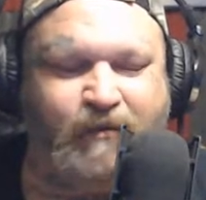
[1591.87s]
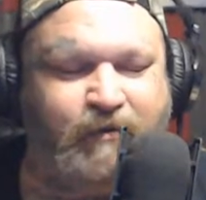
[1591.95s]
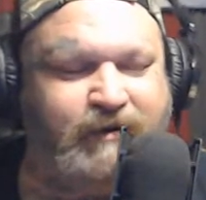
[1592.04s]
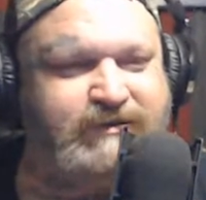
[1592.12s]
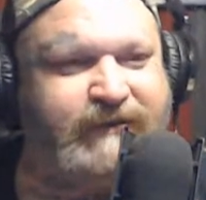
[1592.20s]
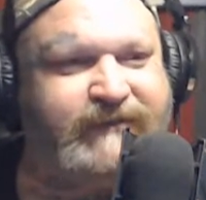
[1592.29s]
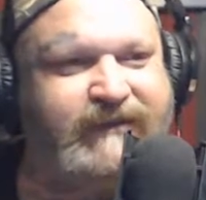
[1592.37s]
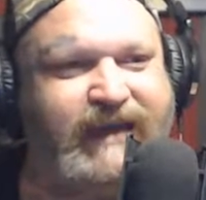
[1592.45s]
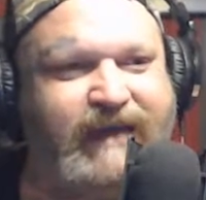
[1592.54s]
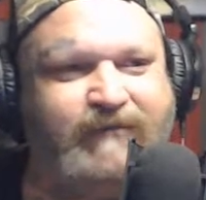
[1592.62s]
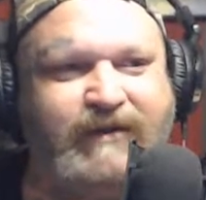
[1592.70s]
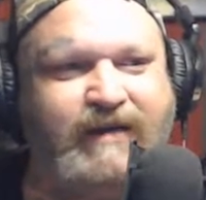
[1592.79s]
we're just
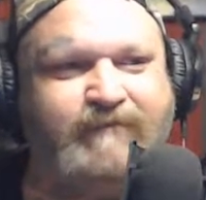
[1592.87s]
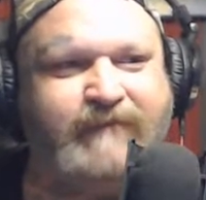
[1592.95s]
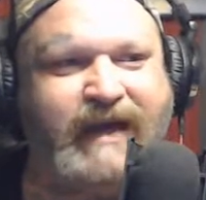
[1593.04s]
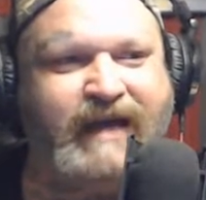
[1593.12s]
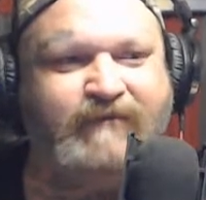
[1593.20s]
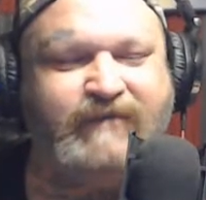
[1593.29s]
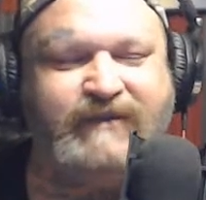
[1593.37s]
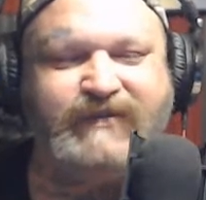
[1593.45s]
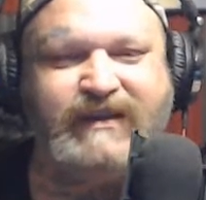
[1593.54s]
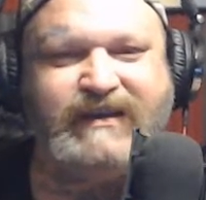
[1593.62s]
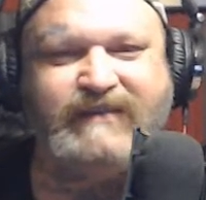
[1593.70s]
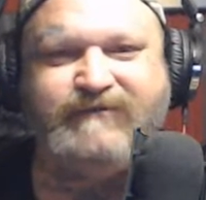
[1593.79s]
giving up
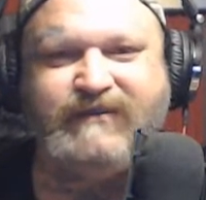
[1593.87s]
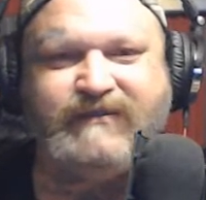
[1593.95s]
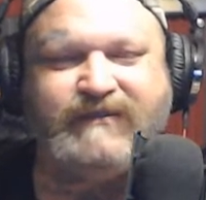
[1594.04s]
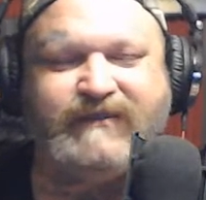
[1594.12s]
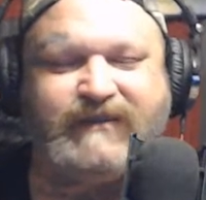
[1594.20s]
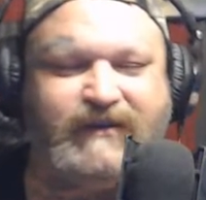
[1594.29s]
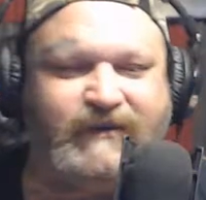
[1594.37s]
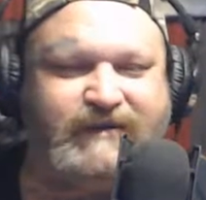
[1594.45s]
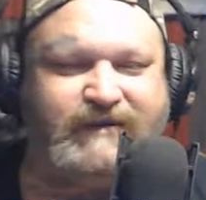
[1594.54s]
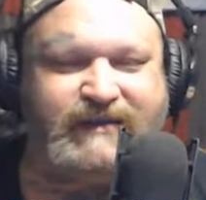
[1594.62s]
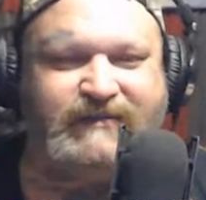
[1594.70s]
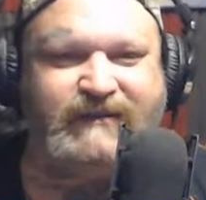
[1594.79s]
everything for
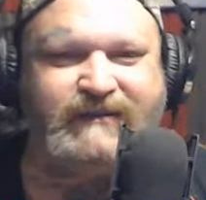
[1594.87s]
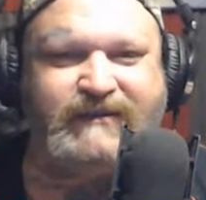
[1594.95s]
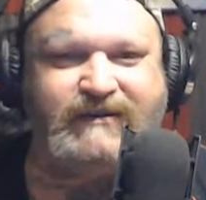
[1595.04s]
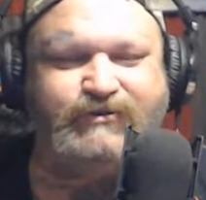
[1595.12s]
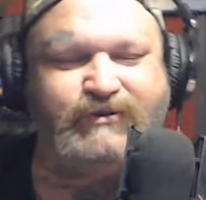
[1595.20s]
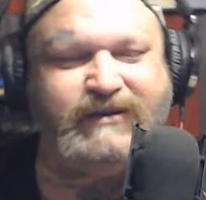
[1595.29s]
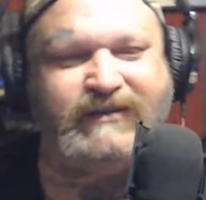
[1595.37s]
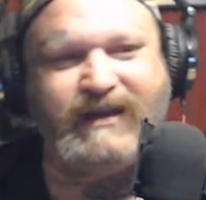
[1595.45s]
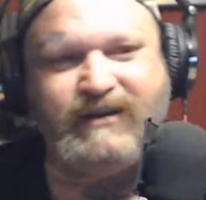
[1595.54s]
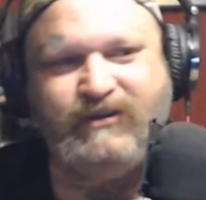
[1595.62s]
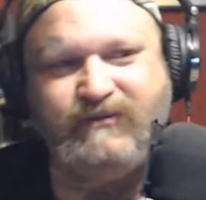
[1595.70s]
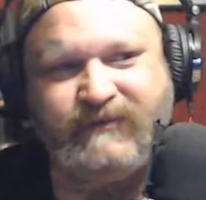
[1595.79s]
security in this country and
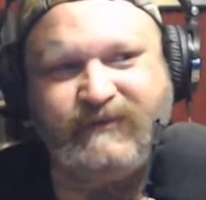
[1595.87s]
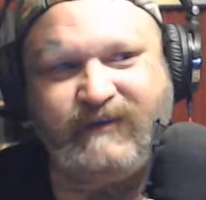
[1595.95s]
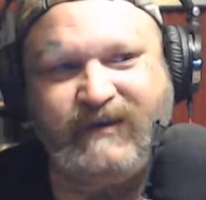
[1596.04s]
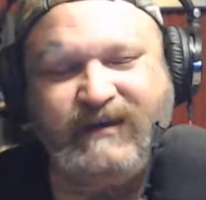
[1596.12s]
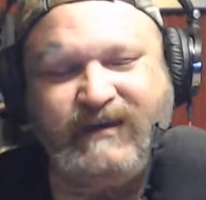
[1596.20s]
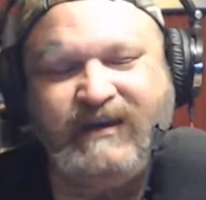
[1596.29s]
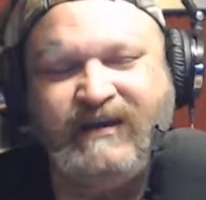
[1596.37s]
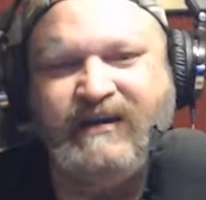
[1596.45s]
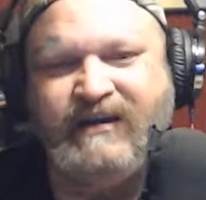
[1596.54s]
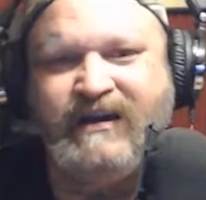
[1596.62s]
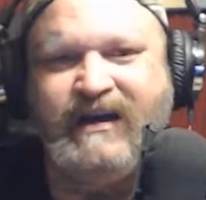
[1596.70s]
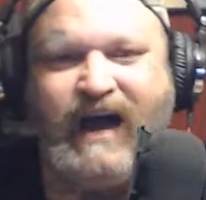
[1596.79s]
then you see
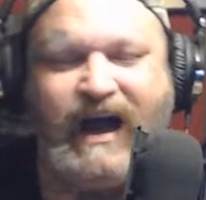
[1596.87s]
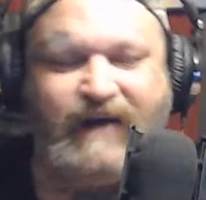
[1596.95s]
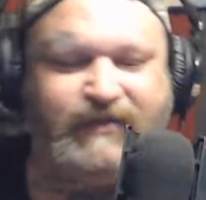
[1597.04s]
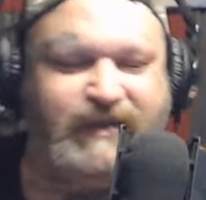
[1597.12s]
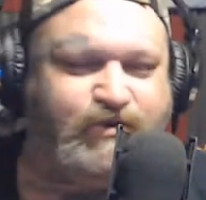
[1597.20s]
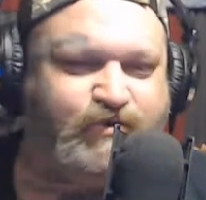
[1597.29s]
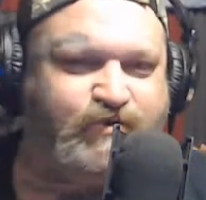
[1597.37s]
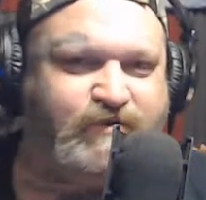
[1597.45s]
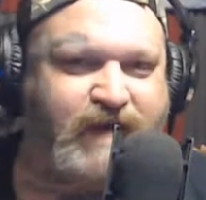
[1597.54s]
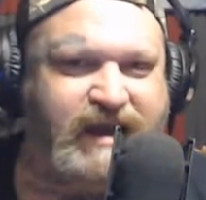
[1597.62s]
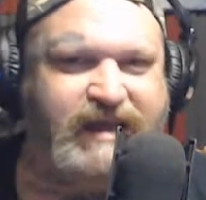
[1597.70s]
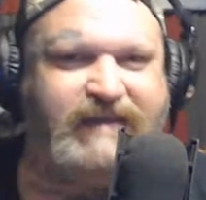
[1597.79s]
how the
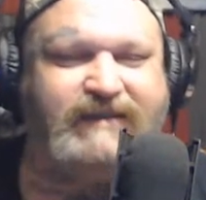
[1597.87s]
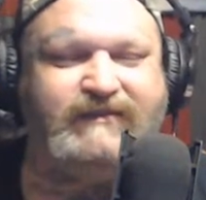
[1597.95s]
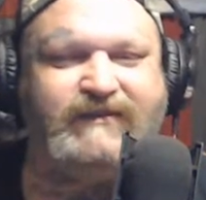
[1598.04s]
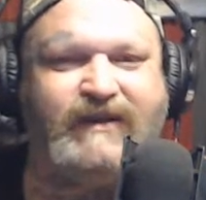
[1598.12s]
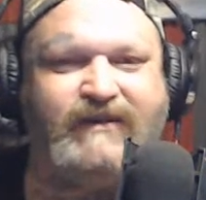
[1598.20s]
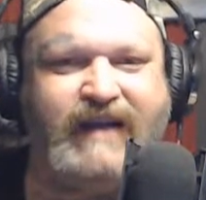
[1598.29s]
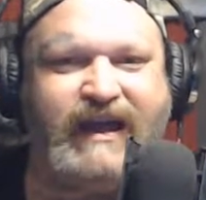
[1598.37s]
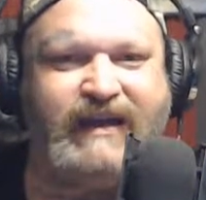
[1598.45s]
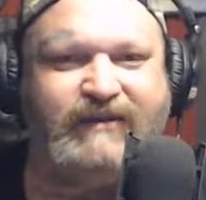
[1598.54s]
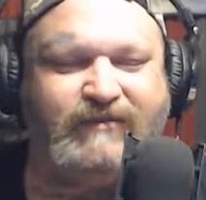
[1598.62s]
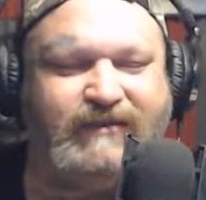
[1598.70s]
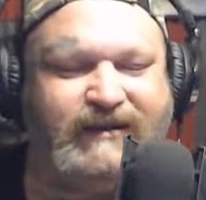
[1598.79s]
ukrainians are
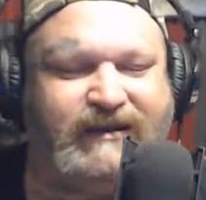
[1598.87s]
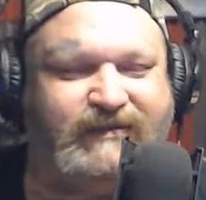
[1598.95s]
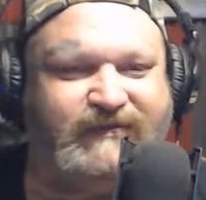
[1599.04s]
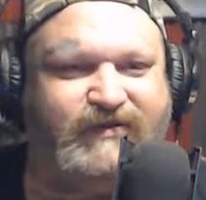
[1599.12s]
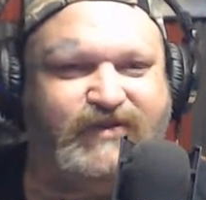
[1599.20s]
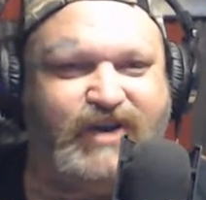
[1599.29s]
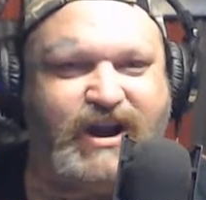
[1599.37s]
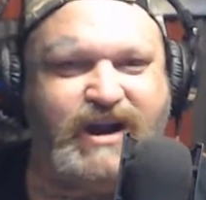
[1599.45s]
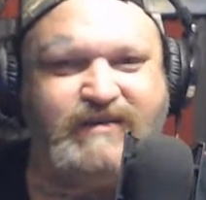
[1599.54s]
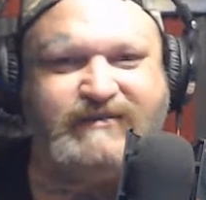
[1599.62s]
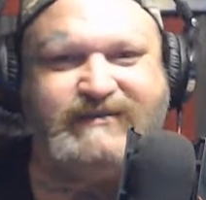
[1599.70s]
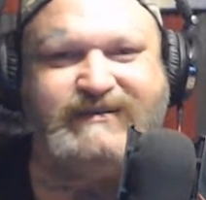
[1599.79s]
handling it
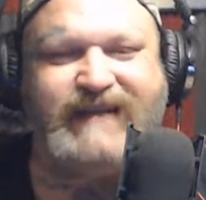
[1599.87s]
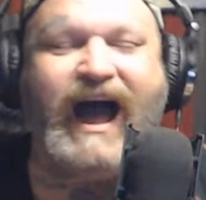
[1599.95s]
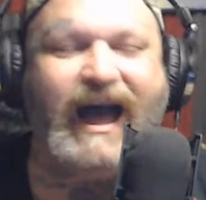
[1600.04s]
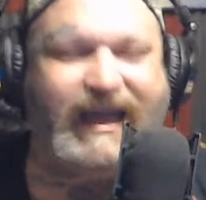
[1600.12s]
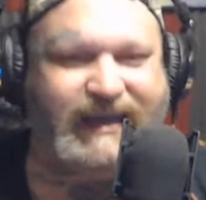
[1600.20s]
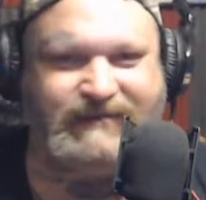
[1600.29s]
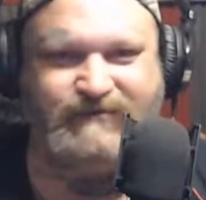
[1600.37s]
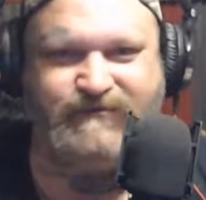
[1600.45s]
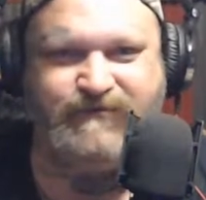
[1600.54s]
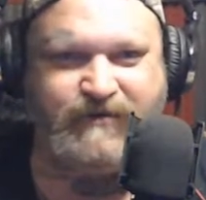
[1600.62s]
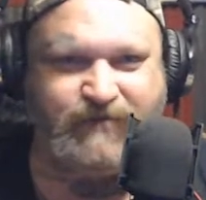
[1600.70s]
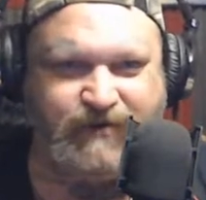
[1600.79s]
they're dying
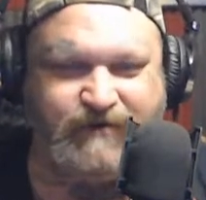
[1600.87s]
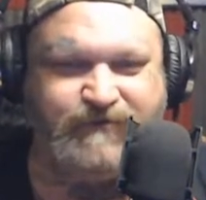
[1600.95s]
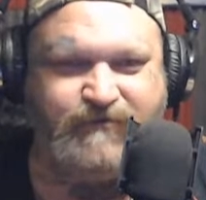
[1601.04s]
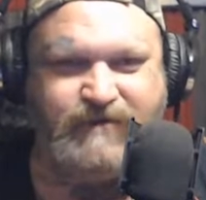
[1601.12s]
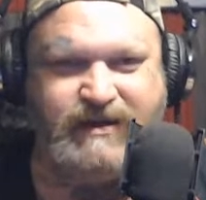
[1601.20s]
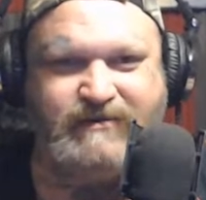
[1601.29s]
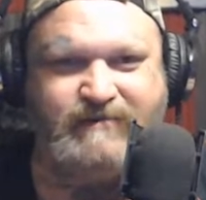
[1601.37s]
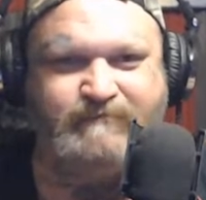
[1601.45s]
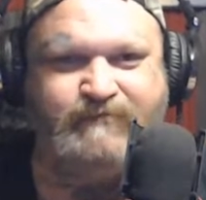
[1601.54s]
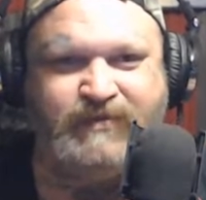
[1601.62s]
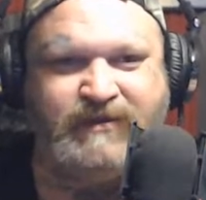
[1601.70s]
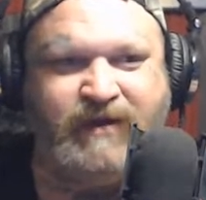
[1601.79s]
for their
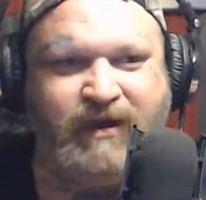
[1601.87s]
freedom